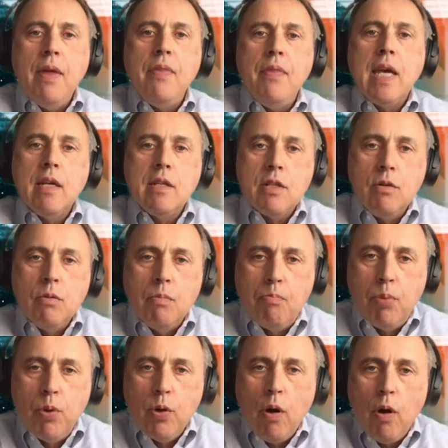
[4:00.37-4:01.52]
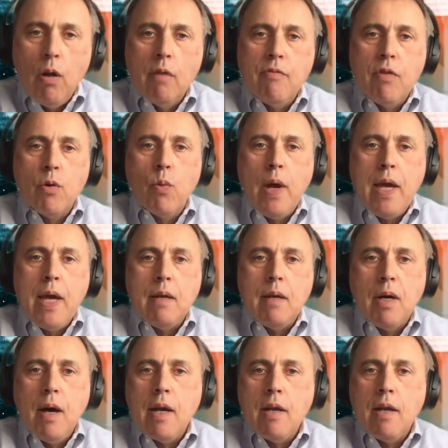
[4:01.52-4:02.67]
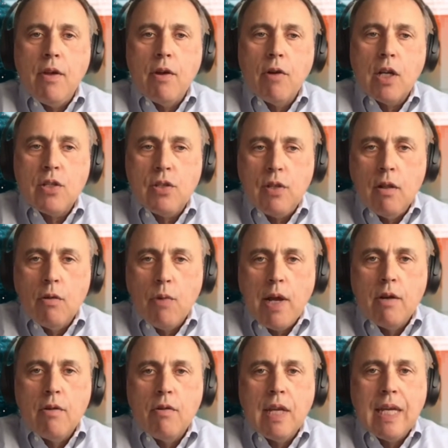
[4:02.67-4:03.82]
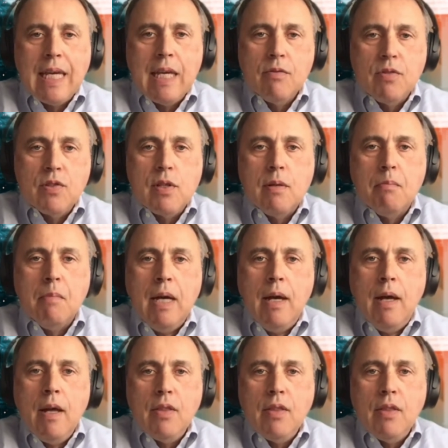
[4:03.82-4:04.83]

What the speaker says: then they get to put all of their weight behind their accelerator that gives them